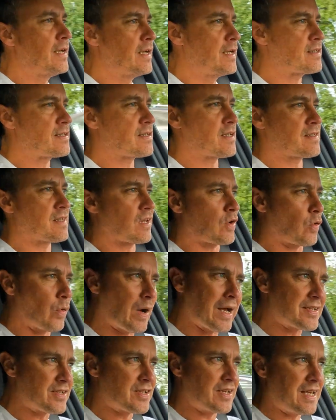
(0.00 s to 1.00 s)
It's just the
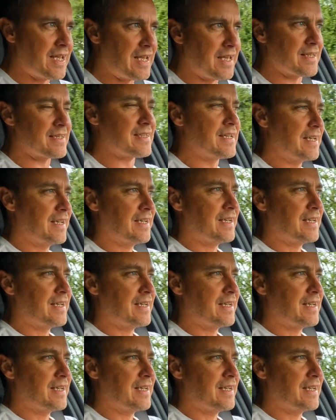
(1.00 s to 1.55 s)
question is